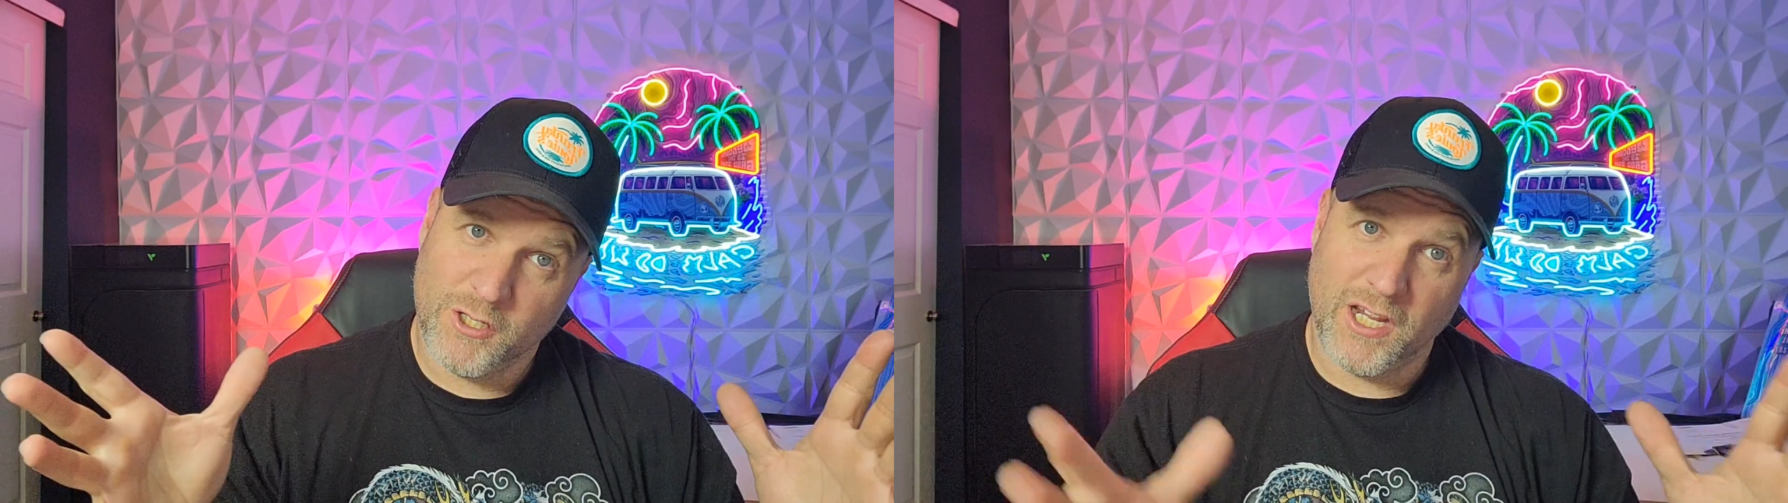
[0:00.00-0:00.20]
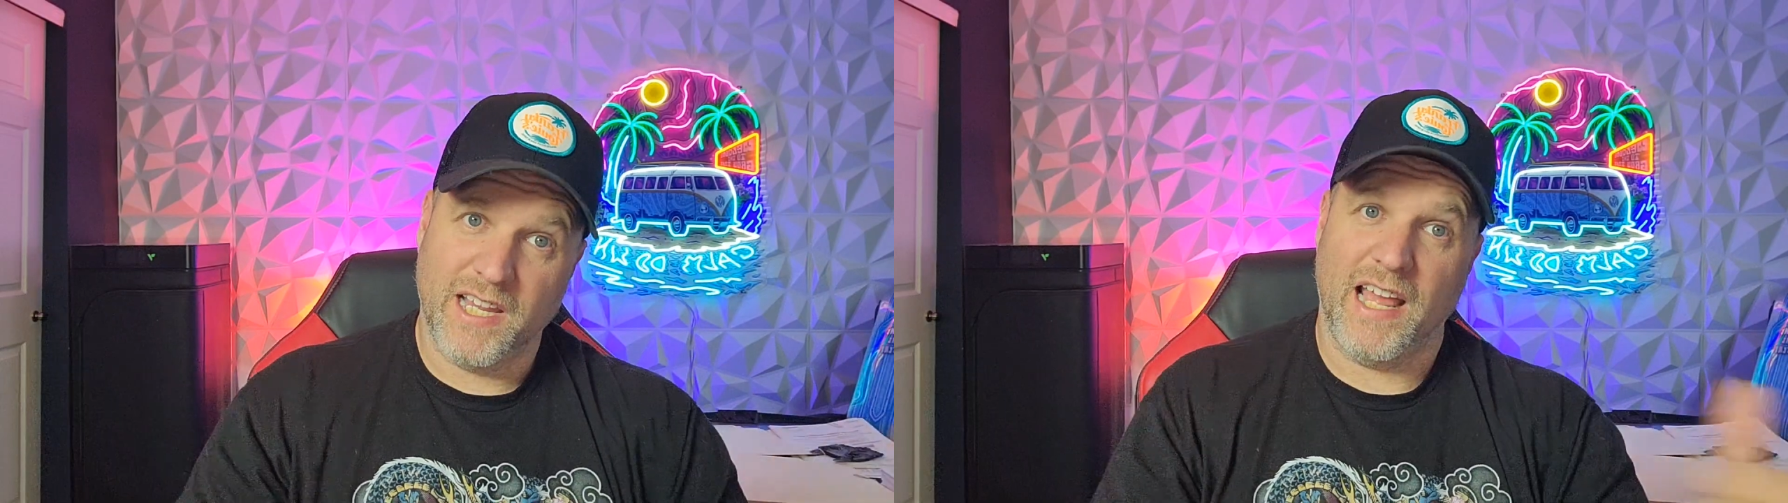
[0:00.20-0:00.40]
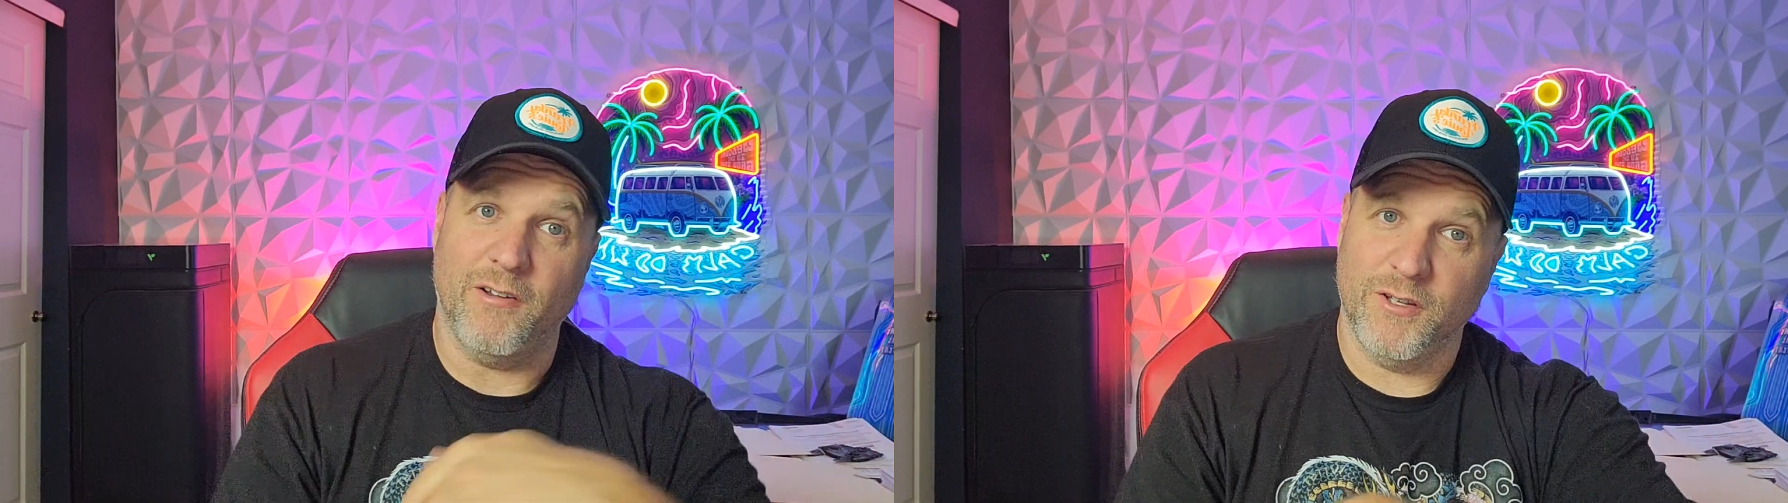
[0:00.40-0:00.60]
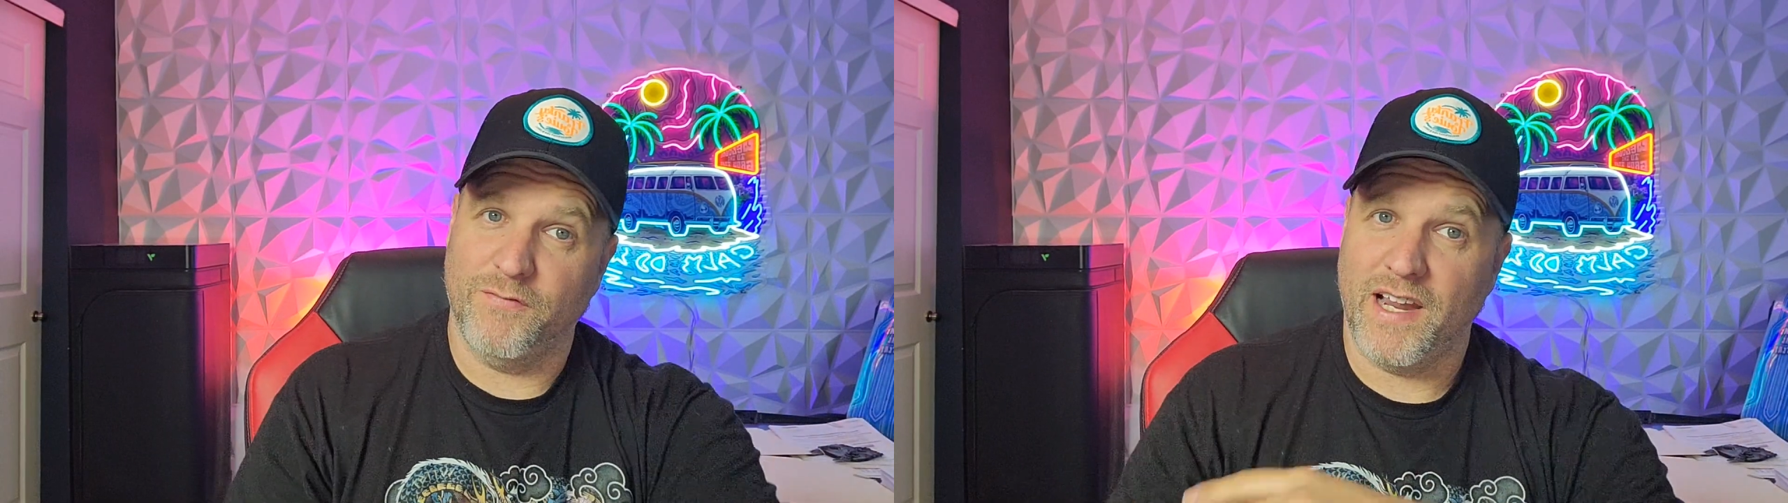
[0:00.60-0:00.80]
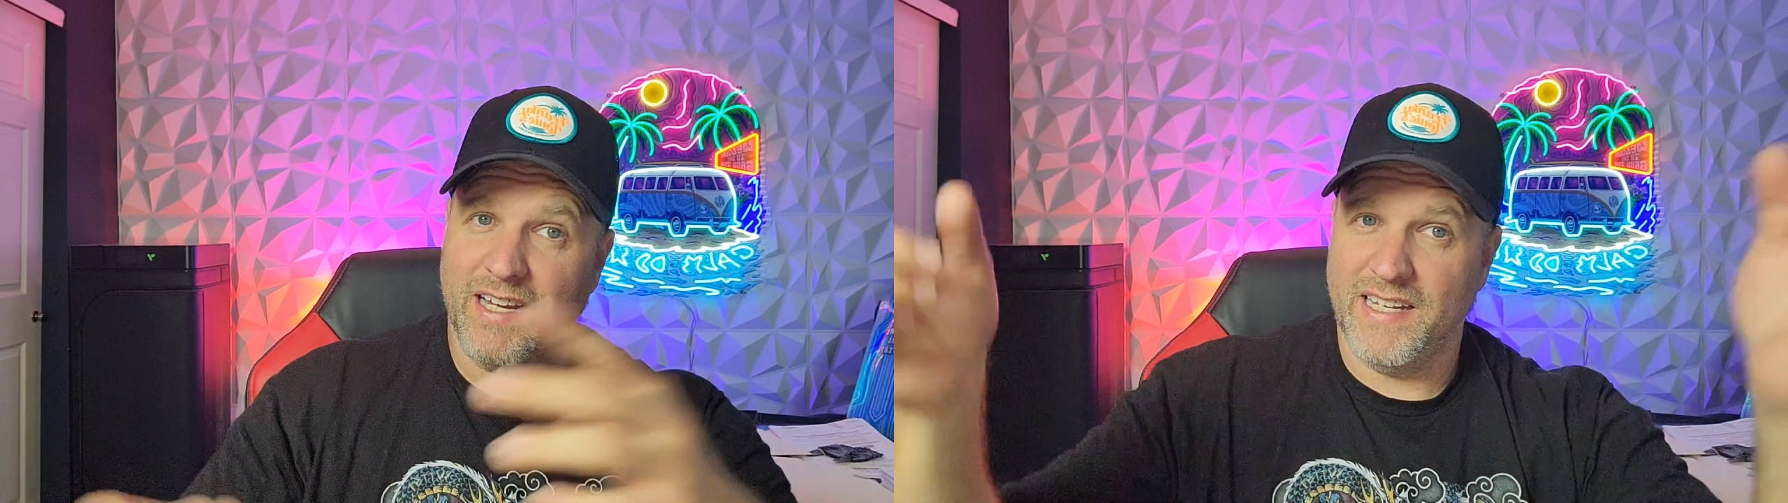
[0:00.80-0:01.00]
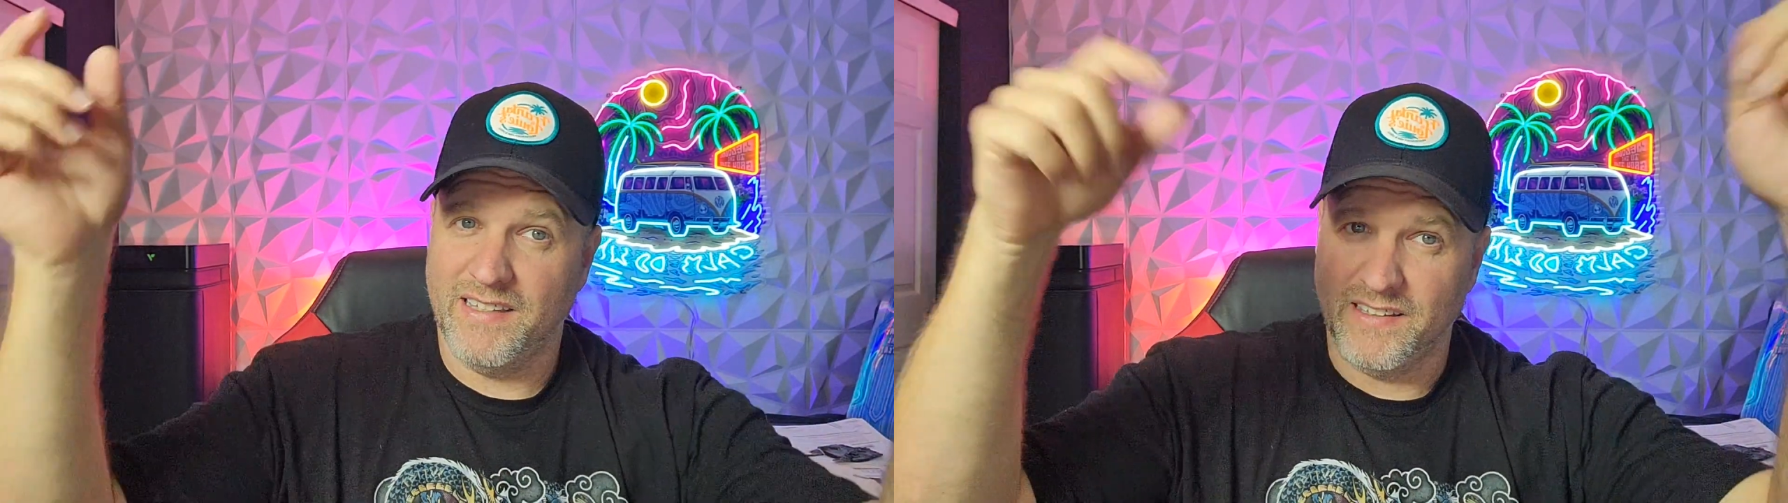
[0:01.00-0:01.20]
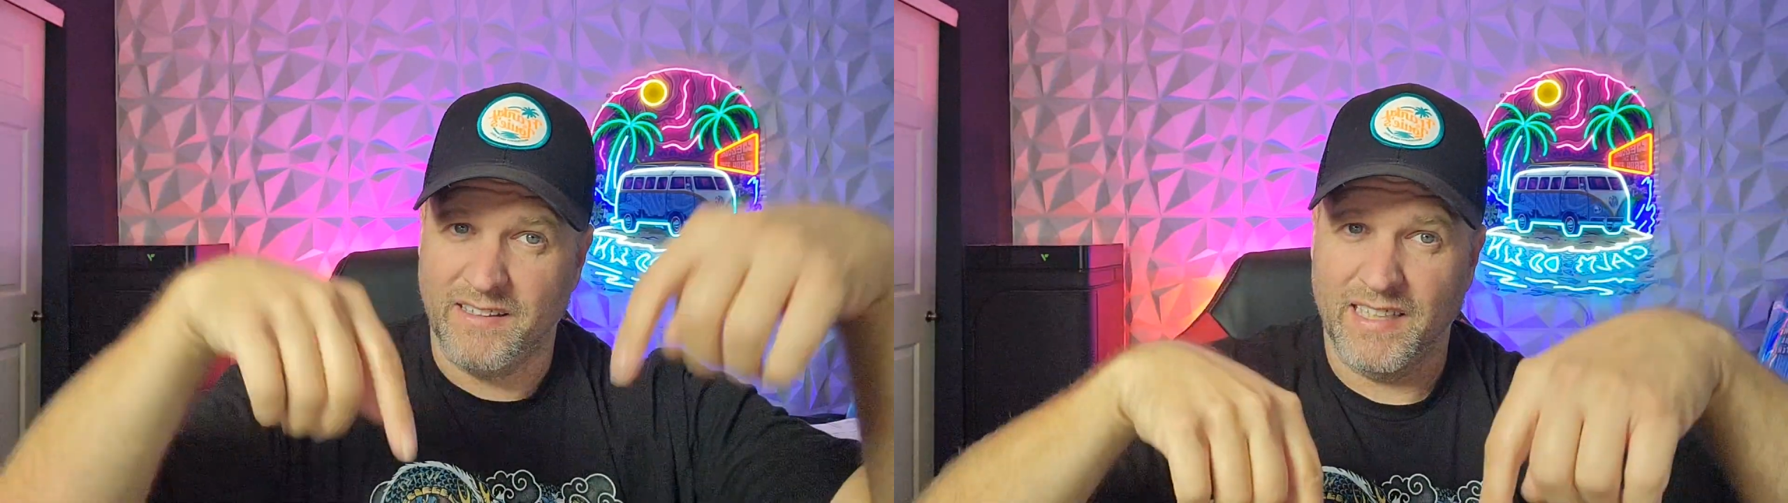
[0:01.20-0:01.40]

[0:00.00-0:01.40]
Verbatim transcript: want to check it out. You can find it in